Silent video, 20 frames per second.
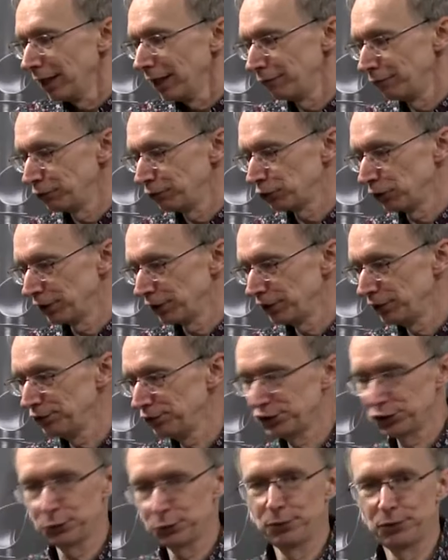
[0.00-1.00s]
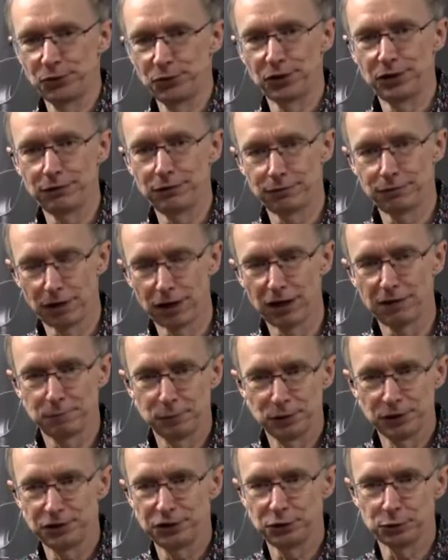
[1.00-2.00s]
If you're trying to use Super
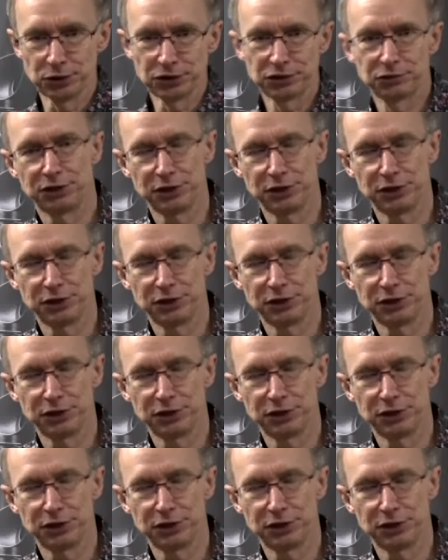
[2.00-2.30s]
35 because you want